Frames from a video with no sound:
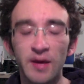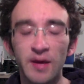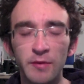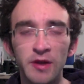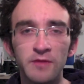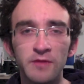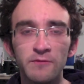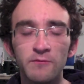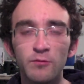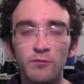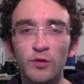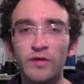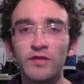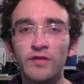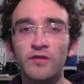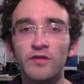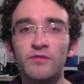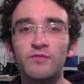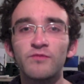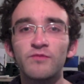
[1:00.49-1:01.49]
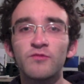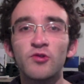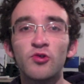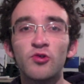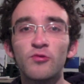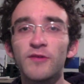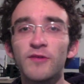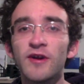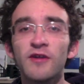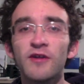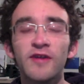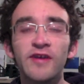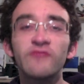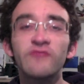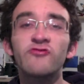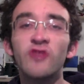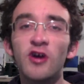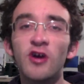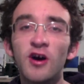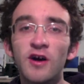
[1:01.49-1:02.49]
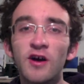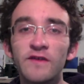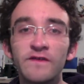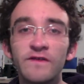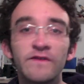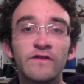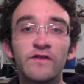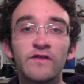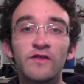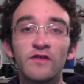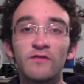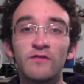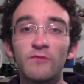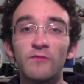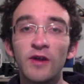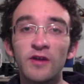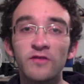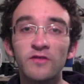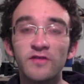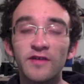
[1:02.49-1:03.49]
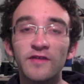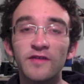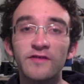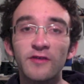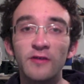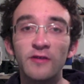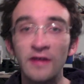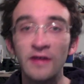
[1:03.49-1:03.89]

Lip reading: I mean, with a career like Jaws, Raiders of the Lost Ark,